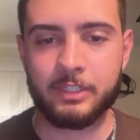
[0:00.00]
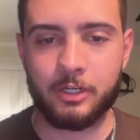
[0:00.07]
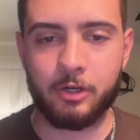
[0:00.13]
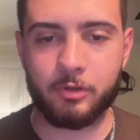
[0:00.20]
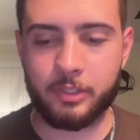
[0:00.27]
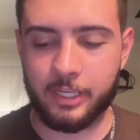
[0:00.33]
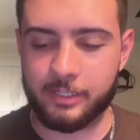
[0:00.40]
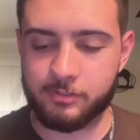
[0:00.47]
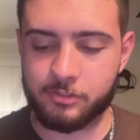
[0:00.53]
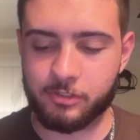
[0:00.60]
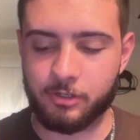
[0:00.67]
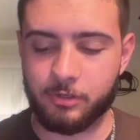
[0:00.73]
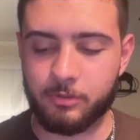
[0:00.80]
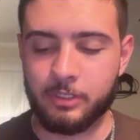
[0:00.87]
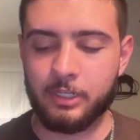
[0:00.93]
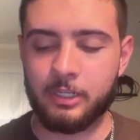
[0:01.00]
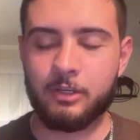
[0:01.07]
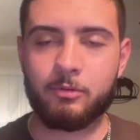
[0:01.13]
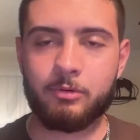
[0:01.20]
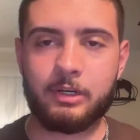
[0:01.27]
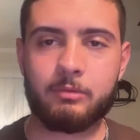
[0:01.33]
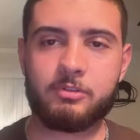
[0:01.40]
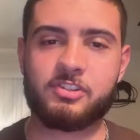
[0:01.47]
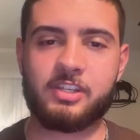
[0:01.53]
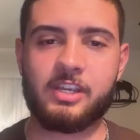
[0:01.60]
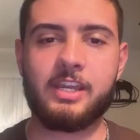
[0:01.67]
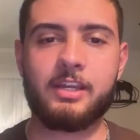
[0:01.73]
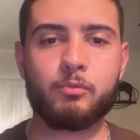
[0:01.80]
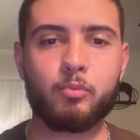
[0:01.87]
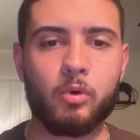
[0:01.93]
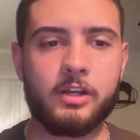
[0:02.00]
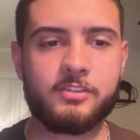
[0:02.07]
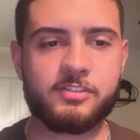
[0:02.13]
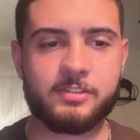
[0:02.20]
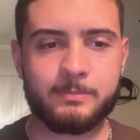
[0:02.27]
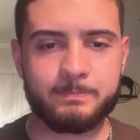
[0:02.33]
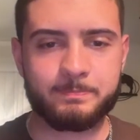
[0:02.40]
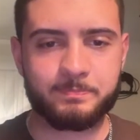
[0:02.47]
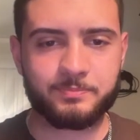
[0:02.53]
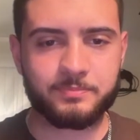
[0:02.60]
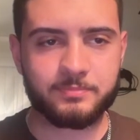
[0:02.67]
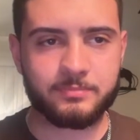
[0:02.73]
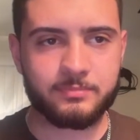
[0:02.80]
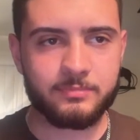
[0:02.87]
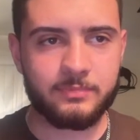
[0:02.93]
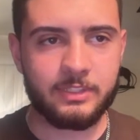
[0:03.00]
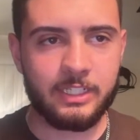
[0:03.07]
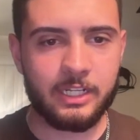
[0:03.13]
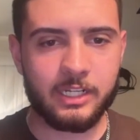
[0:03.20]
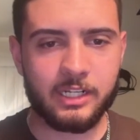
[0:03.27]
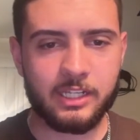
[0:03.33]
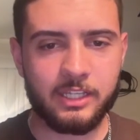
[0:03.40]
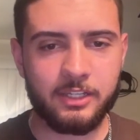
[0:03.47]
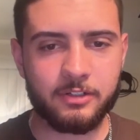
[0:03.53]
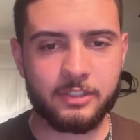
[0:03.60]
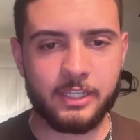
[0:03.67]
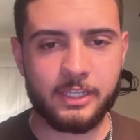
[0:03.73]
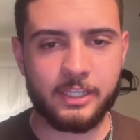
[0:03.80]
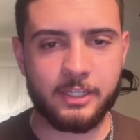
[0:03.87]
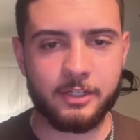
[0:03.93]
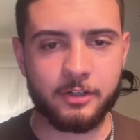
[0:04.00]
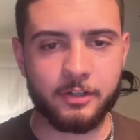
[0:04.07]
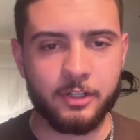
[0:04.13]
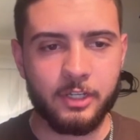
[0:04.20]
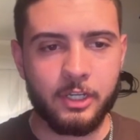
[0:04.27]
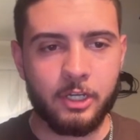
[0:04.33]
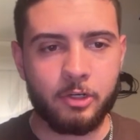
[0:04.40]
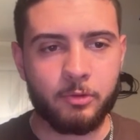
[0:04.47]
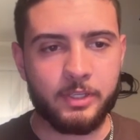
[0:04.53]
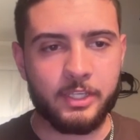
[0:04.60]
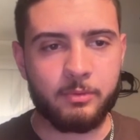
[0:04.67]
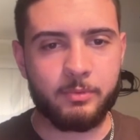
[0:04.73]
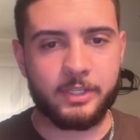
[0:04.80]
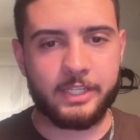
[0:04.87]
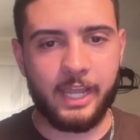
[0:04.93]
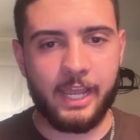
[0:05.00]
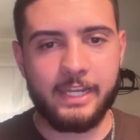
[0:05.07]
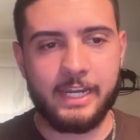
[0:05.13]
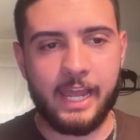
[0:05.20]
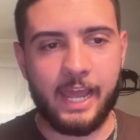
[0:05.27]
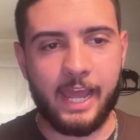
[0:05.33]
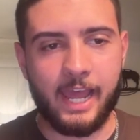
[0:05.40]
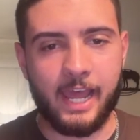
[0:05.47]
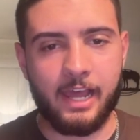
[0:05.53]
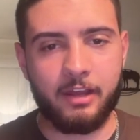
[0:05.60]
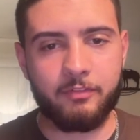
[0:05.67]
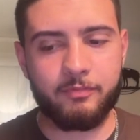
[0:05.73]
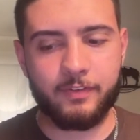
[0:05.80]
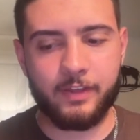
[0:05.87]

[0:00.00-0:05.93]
Okay, so what I was saying was clearly here we kind of have